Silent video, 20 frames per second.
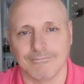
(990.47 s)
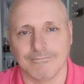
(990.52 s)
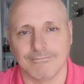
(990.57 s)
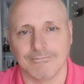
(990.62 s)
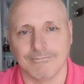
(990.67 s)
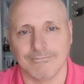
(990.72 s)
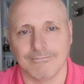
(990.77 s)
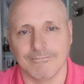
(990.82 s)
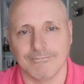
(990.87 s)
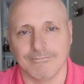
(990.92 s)

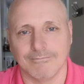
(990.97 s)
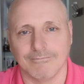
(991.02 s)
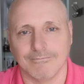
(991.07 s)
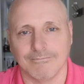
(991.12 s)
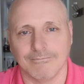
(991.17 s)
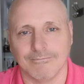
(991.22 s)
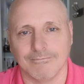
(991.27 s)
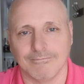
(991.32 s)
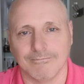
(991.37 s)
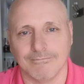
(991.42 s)

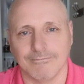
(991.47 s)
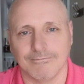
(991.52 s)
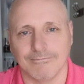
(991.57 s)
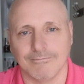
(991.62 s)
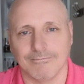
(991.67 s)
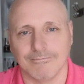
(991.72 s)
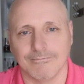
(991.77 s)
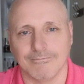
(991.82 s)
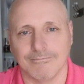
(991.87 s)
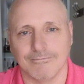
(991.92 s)

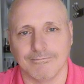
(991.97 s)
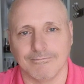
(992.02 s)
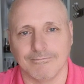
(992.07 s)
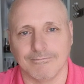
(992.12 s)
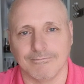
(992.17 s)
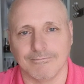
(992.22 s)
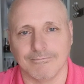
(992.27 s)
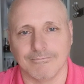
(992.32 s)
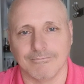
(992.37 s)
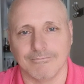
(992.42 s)

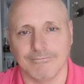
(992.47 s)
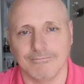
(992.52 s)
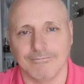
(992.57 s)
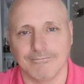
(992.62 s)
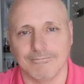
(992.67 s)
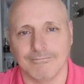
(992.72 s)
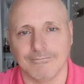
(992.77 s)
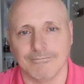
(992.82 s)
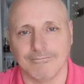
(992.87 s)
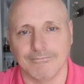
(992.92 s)

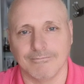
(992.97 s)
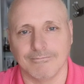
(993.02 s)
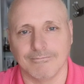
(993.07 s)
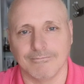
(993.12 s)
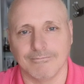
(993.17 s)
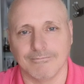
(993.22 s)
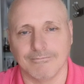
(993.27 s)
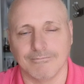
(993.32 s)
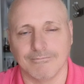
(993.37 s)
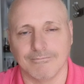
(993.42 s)

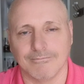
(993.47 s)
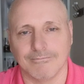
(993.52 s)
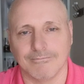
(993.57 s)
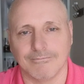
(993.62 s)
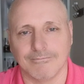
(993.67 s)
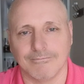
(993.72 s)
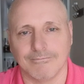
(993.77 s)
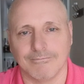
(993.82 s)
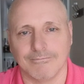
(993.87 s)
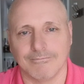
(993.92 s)

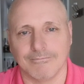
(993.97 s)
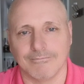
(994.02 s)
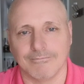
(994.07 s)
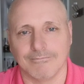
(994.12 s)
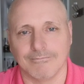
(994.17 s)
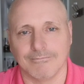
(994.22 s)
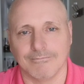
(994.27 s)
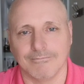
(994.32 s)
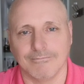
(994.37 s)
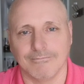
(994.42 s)

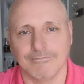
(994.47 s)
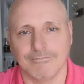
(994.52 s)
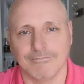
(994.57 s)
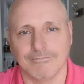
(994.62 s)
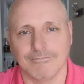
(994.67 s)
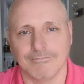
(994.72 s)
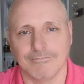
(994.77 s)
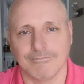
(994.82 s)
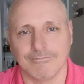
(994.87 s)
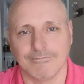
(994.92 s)

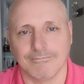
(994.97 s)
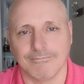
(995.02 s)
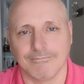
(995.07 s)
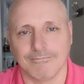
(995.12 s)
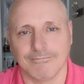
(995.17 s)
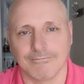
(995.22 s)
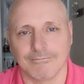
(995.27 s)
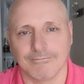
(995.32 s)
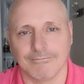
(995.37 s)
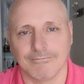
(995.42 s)

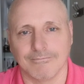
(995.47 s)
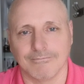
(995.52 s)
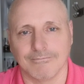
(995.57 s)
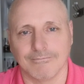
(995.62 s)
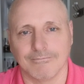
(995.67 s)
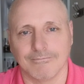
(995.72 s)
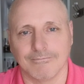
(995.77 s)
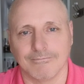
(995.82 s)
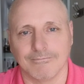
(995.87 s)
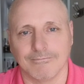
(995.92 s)

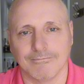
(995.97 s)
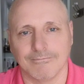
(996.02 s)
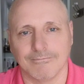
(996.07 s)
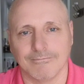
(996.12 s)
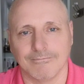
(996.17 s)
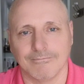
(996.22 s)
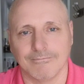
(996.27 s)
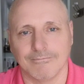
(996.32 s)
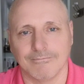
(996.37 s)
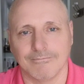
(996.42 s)

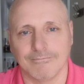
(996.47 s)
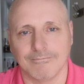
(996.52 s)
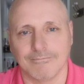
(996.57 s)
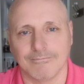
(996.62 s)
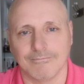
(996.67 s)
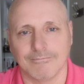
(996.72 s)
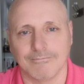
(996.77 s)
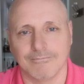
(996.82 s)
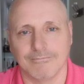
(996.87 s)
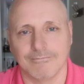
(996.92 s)

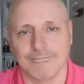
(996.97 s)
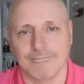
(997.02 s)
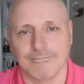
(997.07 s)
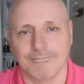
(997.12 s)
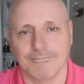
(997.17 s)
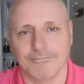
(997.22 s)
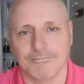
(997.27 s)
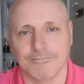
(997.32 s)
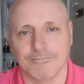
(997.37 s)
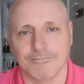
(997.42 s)

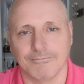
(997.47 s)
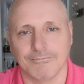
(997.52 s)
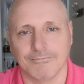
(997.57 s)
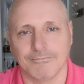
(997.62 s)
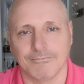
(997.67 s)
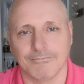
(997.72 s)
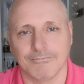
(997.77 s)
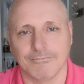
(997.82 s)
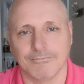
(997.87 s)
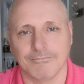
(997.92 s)

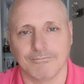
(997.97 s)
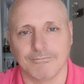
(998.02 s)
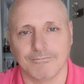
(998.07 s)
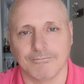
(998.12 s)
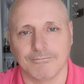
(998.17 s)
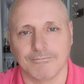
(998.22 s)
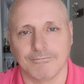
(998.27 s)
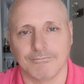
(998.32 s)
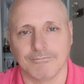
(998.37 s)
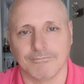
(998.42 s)
No words are spoken by the person on screen.